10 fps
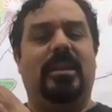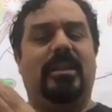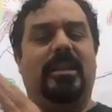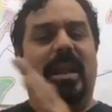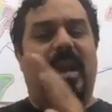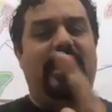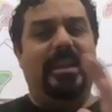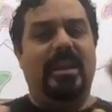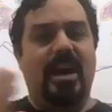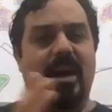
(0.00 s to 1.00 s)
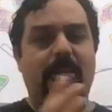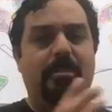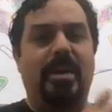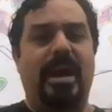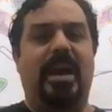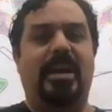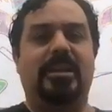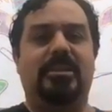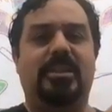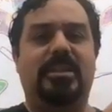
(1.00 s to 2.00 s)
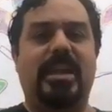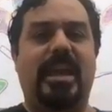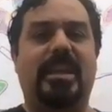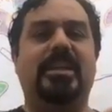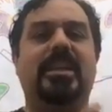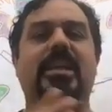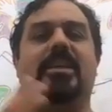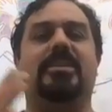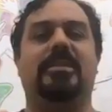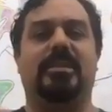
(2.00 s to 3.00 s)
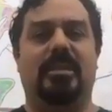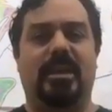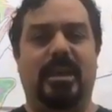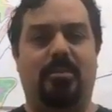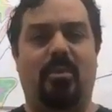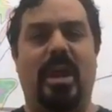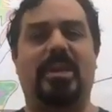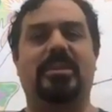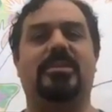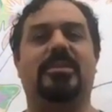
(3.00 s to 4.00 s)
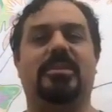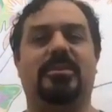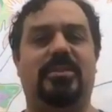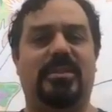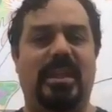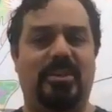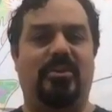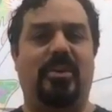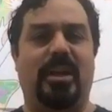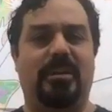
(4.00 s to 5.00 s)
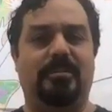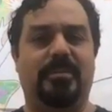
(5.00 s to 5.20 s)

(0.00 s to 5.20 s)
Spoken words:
that I can come back to techniques and practices of centering.